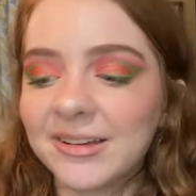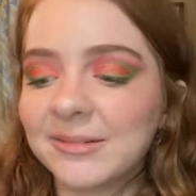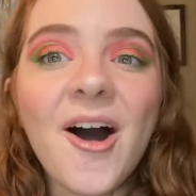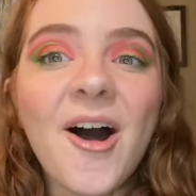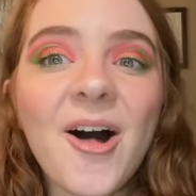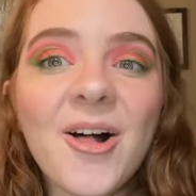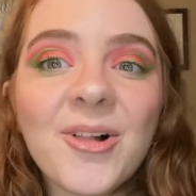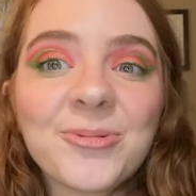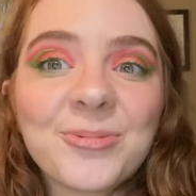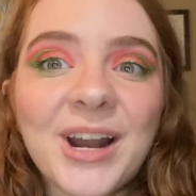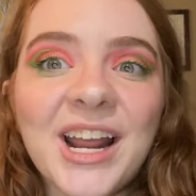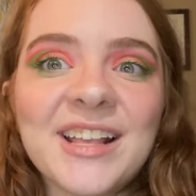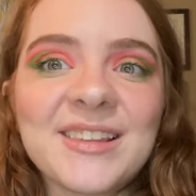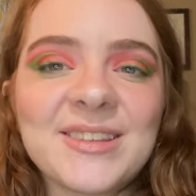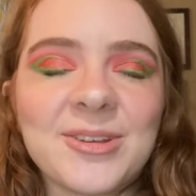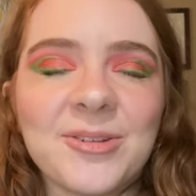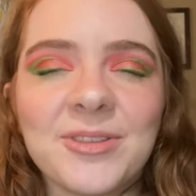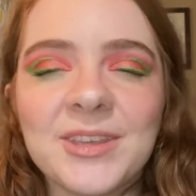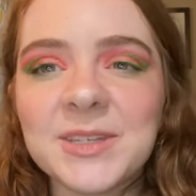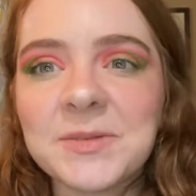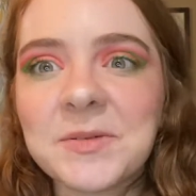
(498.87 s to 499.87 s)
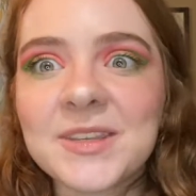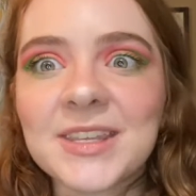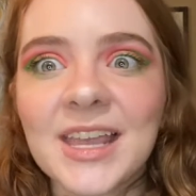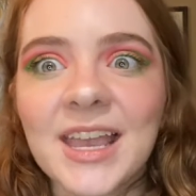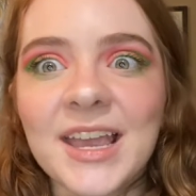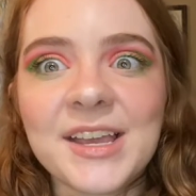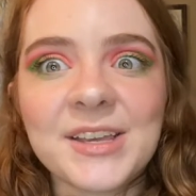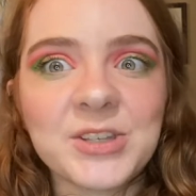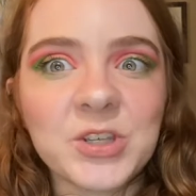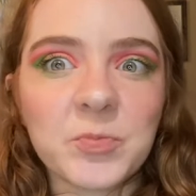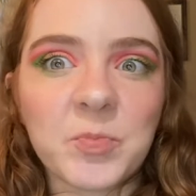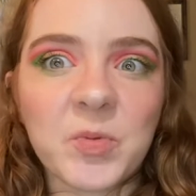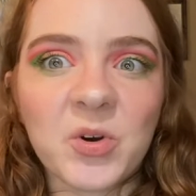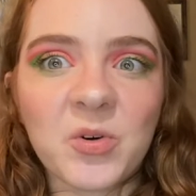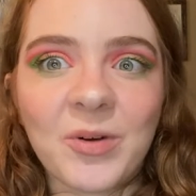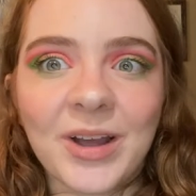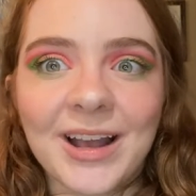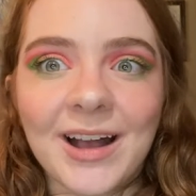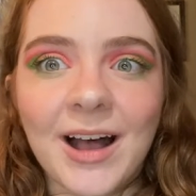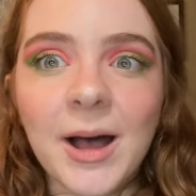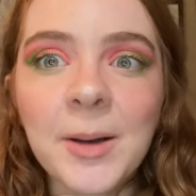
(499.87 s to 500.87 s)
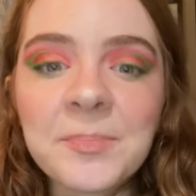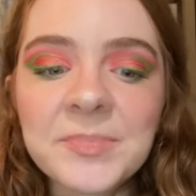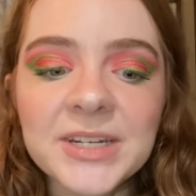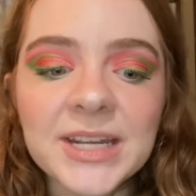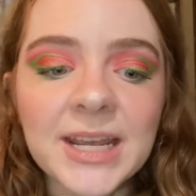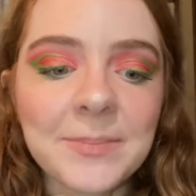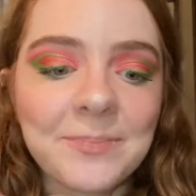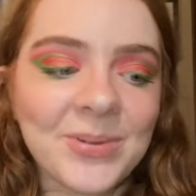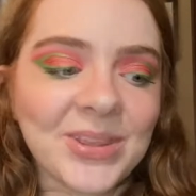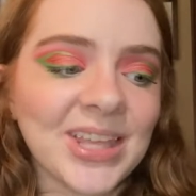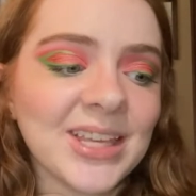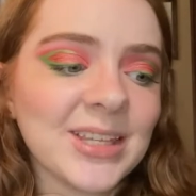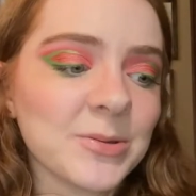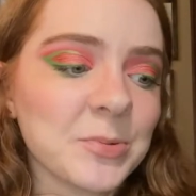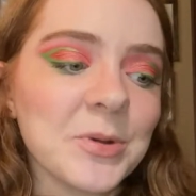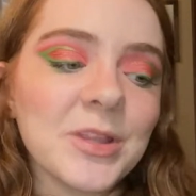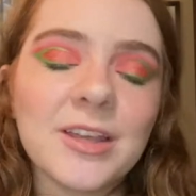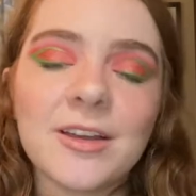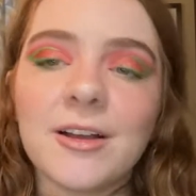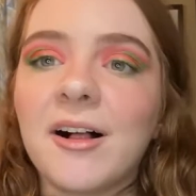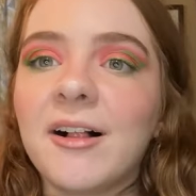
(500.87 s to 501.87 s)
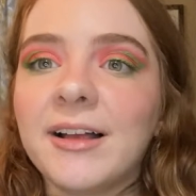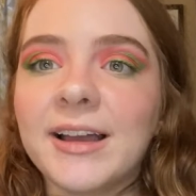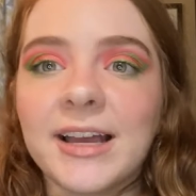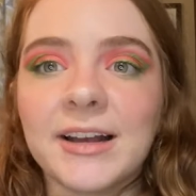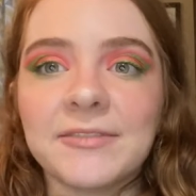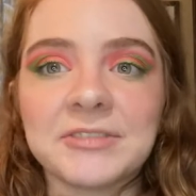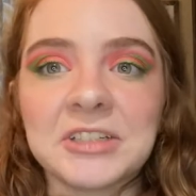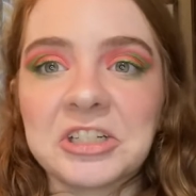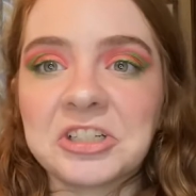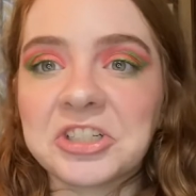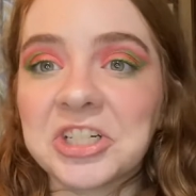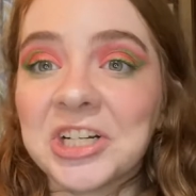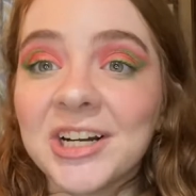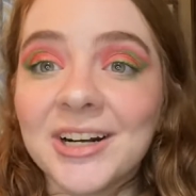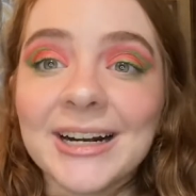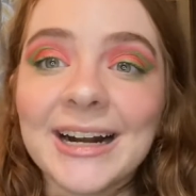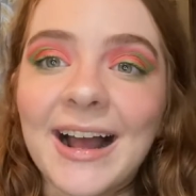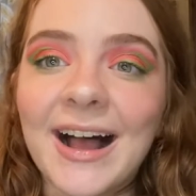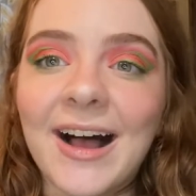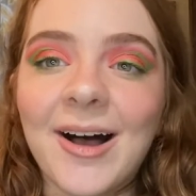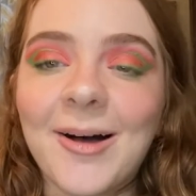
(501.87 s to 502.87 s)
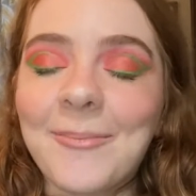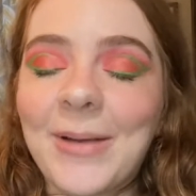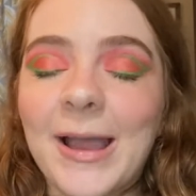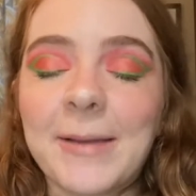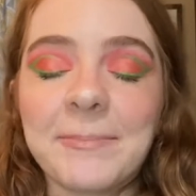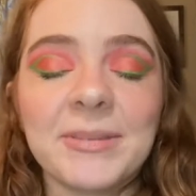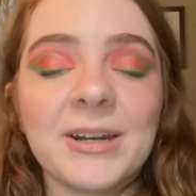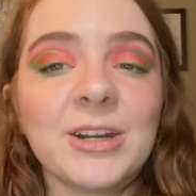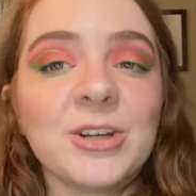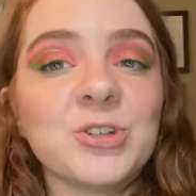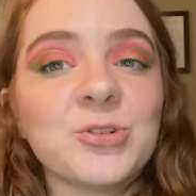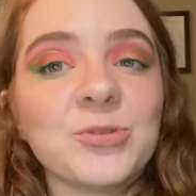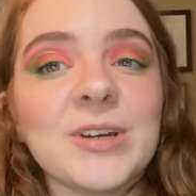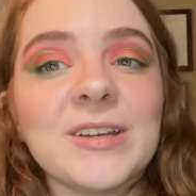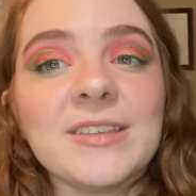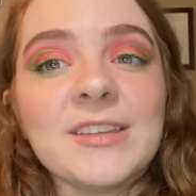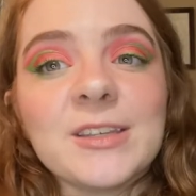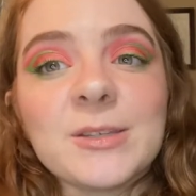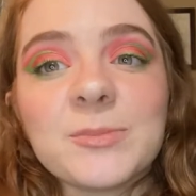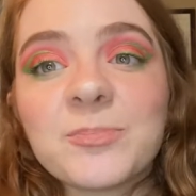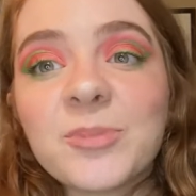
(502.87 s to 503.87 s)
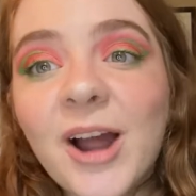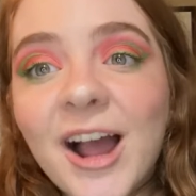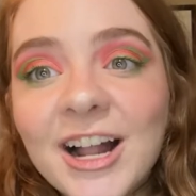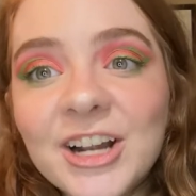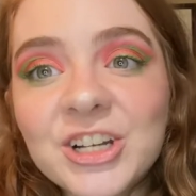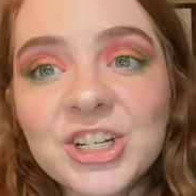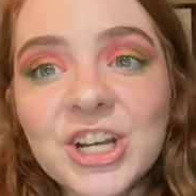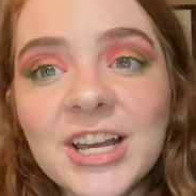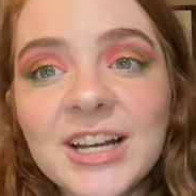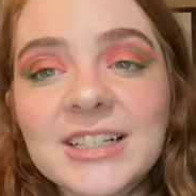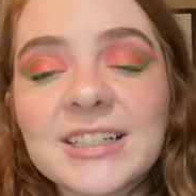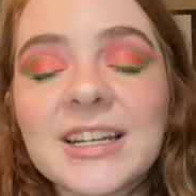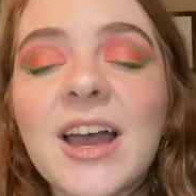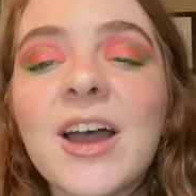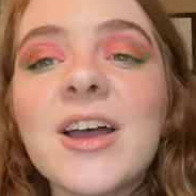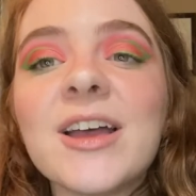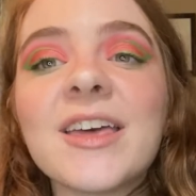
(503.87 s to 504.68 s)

Alright, so this was a super quick update, but that's really all I have to share. I've been enjoying this project.